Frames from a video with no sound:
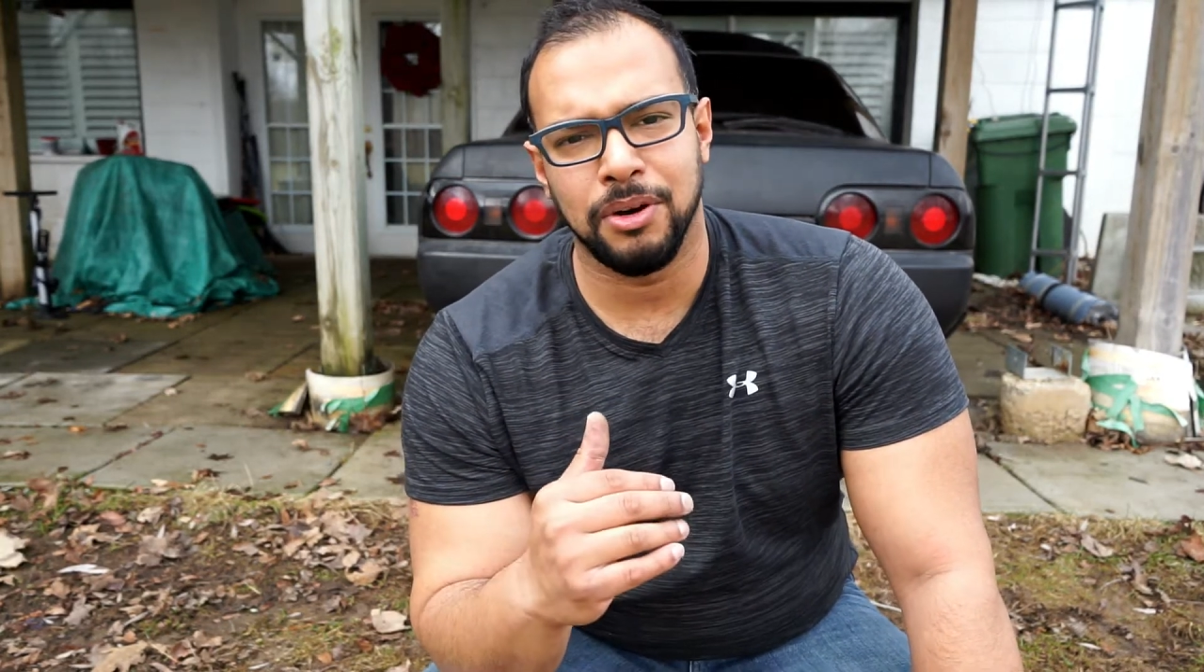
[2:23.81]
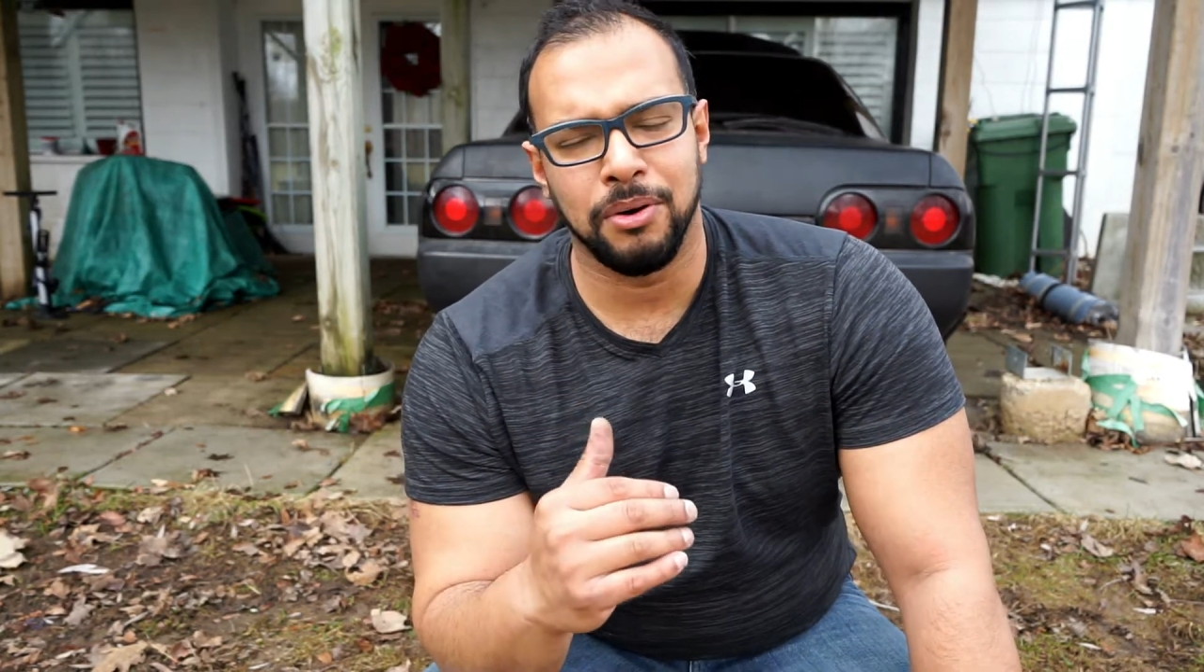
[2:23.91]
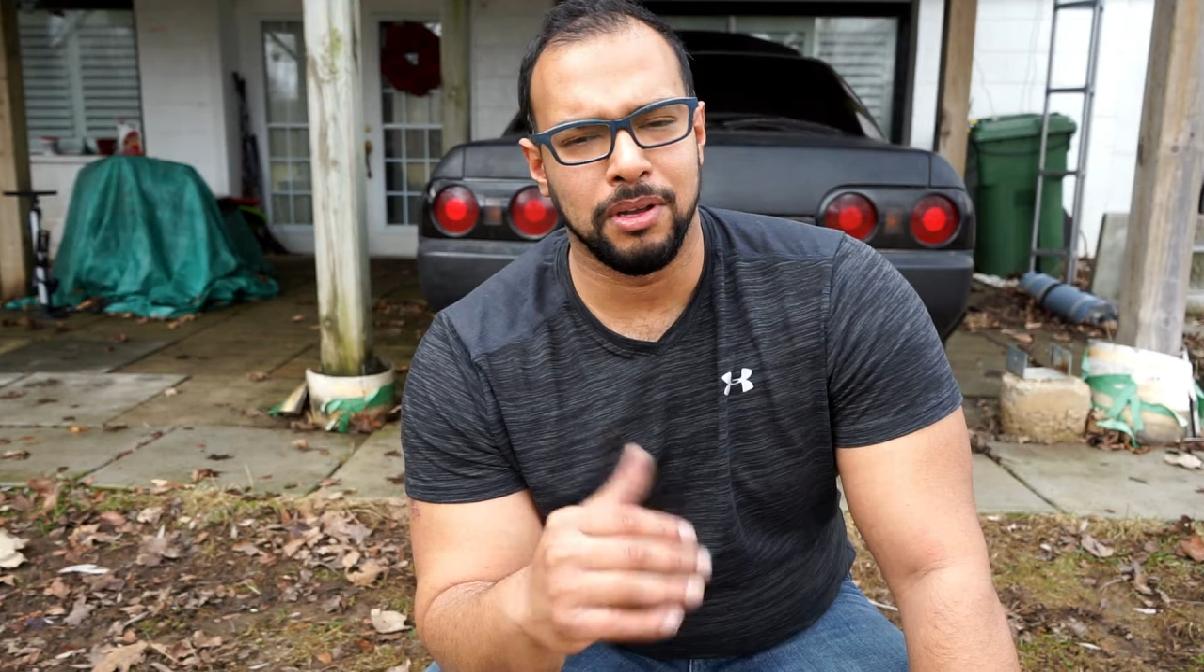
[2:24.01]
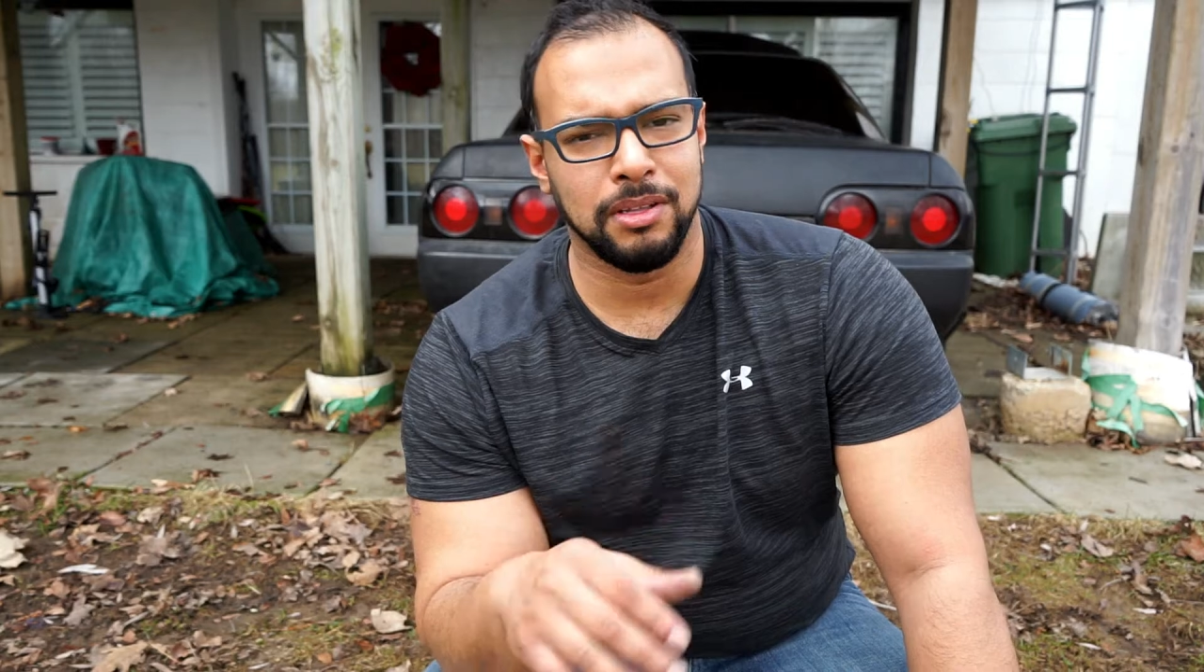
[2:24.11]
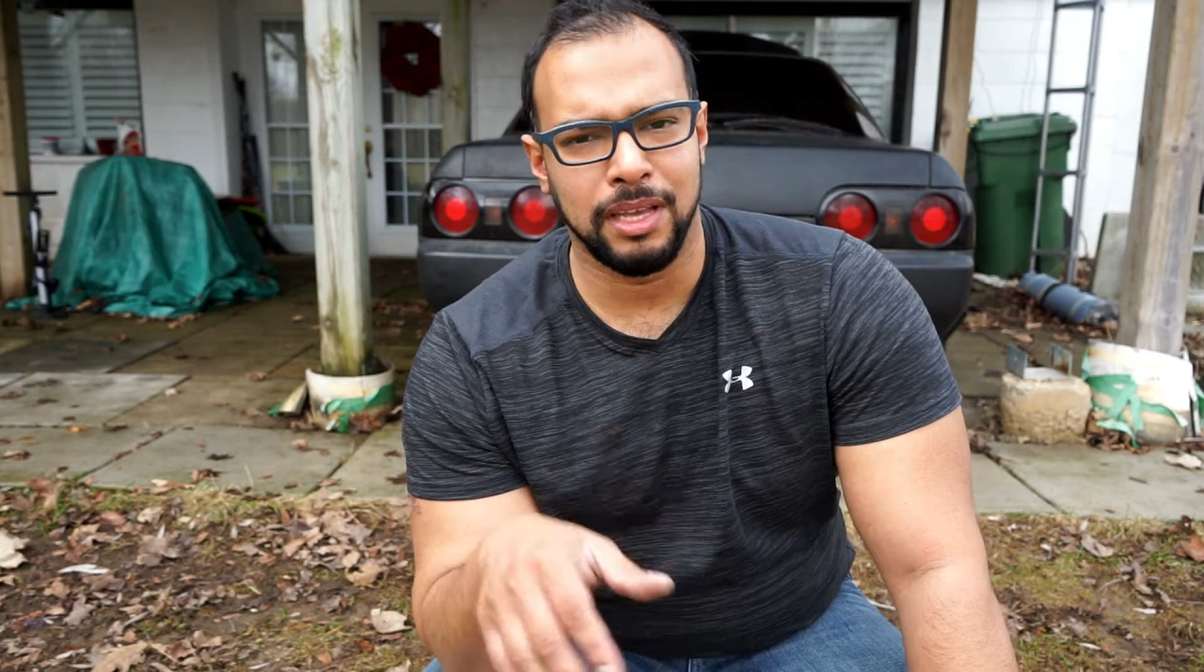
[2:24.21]

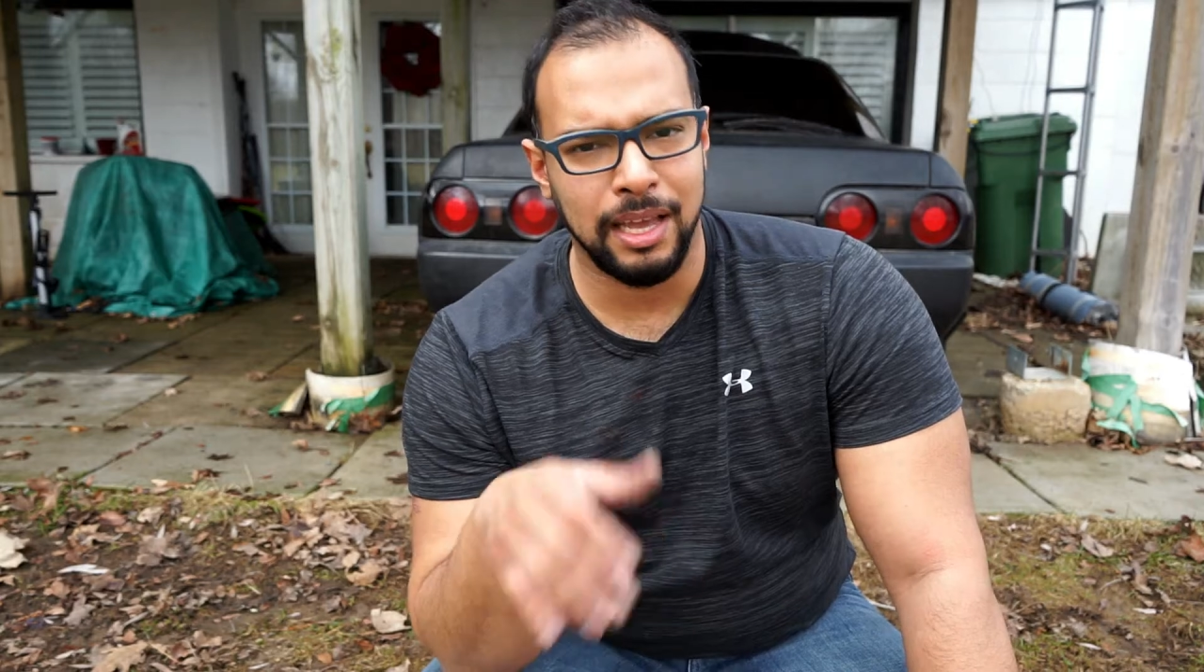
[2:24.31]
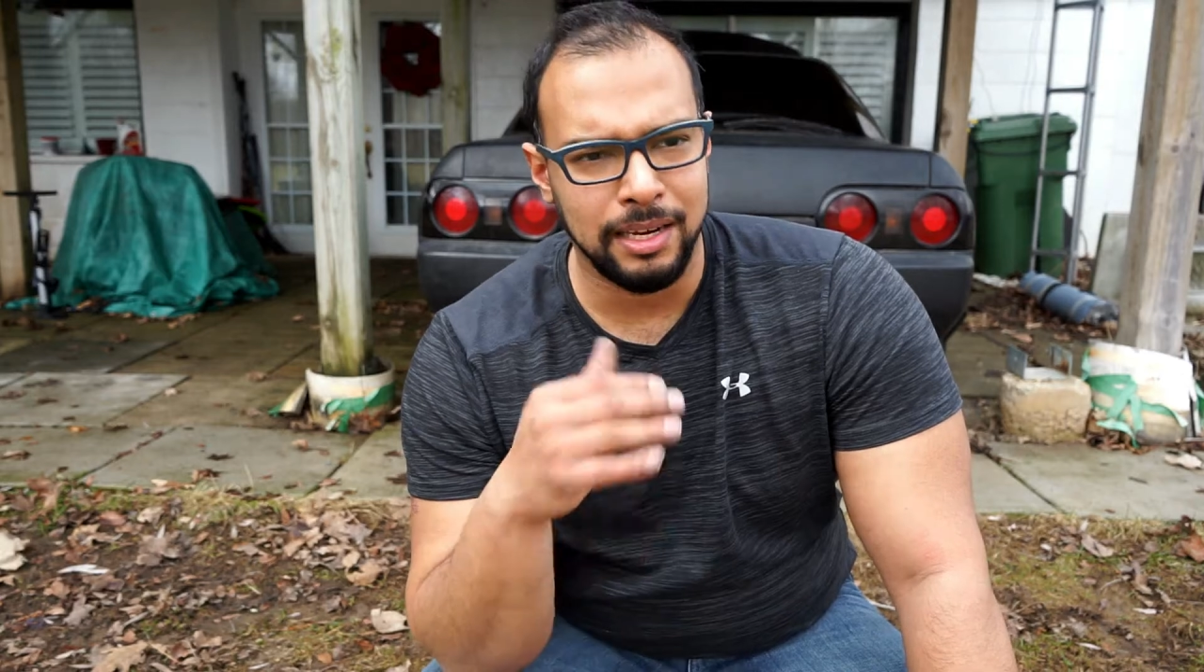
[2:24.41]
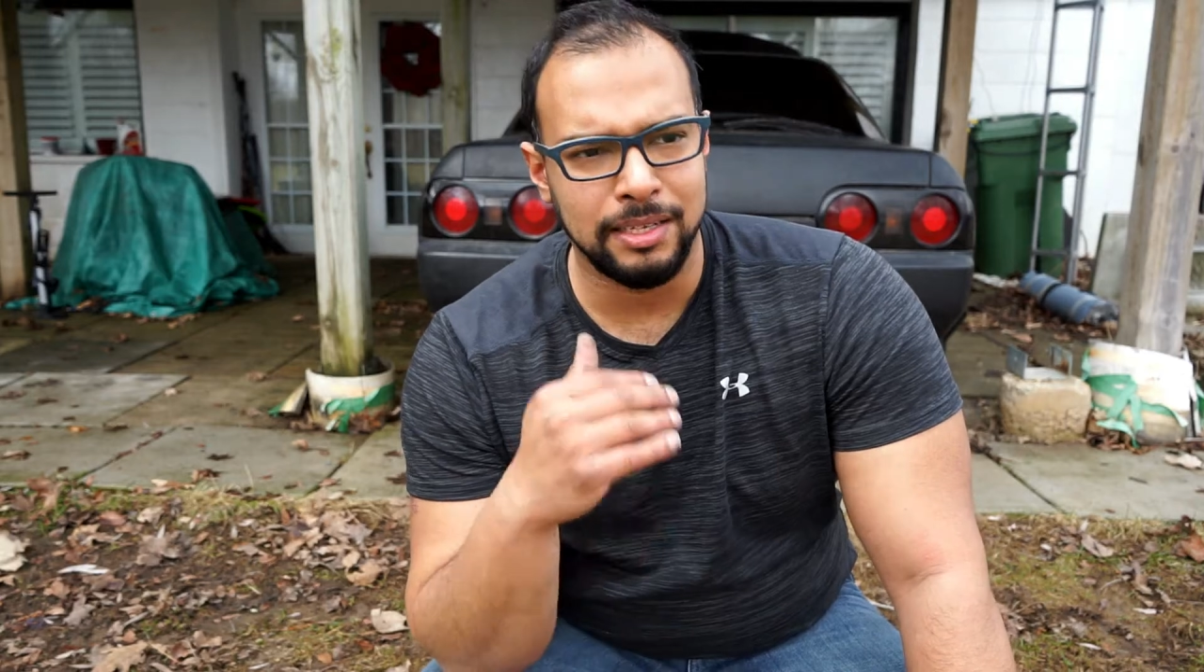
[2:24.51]
oil and